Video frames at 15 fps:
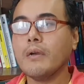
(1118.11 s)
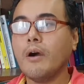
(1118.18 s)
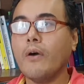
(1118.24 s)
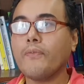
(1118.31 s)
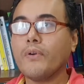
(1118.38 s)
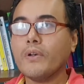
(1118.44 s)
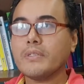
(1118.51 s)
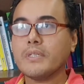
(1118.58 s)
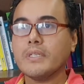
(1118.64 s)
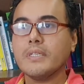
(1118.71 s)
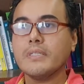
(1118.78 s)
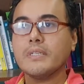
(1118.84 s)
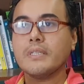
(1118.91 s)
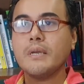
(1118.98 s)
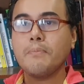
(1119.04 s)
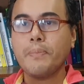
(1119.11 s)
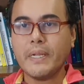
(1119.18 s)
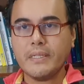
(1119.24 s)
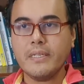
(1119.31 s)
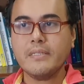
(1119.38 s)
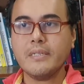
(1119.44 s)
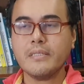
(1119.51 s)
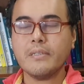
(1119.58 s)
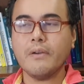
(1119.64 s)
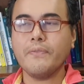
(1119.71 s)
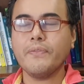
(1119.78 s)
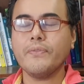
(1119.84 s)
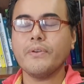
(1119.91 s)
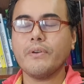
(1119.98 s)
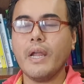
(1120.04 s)
Of course, in certain practices of
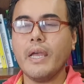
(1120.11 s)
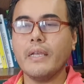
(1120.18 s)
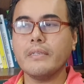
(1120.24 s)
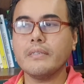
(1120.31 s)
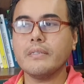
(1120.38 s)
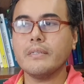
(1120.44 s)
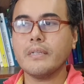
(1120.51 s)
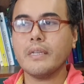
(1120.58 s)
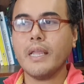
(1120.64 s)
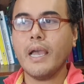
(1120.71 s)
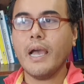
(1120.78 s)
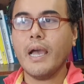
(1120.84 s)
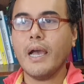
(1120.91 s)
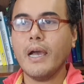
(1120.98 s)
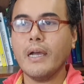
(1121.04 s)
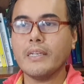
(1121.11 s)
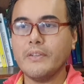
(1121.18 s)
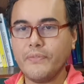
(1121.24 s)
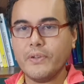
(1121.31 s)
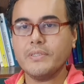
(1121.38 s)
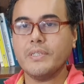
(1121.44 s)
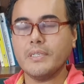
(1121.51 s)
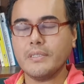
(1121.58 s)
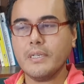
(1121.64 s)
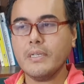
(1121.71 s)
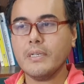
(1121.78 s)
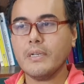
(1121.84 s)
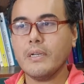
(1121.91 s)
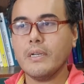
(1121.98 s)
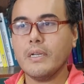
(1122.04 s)
right, there are differences
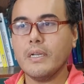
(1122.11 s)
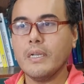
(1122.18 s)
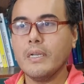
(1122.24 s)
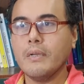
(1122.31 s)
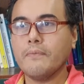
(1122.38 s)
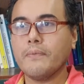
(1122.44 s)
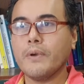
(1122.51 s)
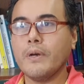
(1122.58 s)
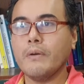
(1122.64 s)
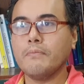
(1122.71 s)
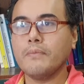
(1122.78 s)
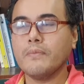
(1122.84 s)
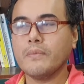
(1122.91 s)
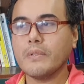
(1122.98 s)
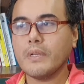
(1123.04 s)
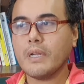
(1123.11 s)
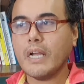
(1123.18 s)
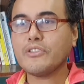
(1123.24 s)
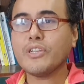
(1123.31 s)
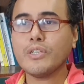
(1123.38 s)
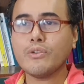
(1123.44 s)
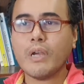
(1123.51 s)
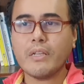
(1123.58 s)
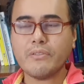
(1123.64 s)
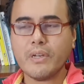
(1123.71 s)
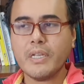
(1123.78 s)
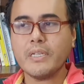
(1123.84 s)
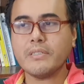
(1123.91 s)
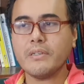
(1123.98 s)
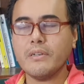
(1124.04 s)
from country to
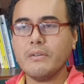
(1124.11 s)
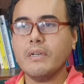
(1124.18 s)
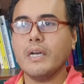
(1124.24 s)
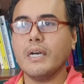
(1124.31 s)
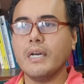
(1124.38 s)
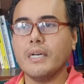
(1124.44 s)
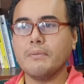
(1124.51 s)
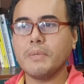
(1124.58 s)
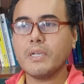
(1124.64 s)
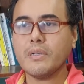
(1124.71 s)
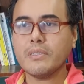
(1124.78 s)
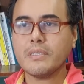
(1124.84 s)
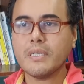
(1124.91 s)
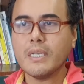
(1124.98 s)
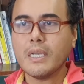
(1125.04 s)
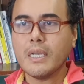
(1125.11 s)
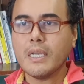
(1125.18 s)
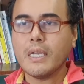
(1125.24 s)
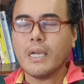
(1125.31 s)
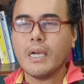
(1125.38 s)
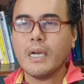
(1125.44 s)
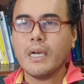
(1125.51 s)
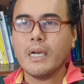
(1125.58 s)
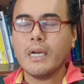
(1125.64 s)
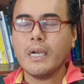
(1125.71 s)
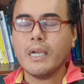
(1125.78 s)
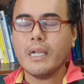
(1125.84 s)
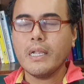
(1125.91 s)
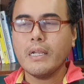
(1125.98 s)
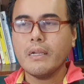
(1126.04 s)
countries, because
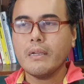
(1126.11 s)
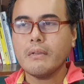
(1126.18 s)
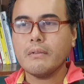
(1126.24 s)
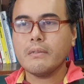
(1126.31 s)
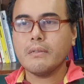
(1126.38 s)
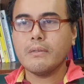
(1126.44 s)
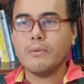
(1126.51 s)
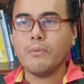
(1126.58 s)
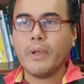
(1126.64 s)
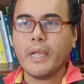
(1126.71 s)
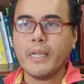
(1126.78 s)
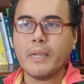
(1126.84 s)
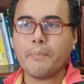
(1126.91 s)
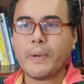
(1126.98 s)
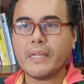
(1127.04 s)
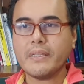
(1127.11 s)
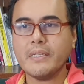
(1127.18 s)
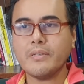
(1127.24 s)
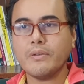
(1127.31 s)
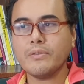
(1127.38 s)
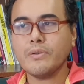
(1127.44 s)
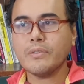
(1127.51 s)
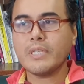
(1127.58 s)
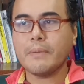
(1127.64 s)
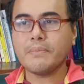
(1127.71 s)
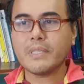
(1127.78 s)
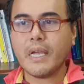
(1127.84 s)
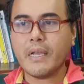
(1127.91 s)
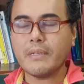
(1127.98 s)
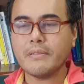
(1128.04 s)
the way the practice also
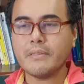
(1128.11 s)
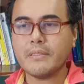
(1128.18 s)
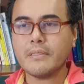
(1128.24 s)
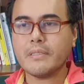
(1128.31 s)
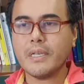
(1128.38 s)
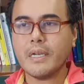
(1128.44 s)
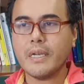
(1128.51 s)
sometimes